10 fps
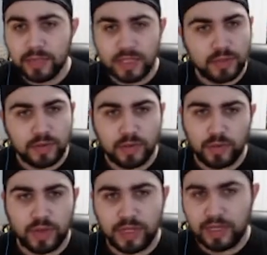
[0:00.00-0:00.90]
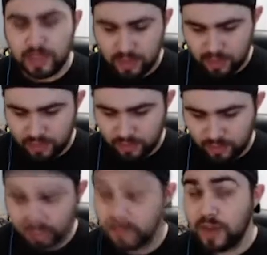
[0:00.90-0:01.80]
since we're in a
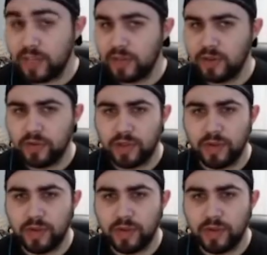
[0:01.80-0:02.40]
funny little thing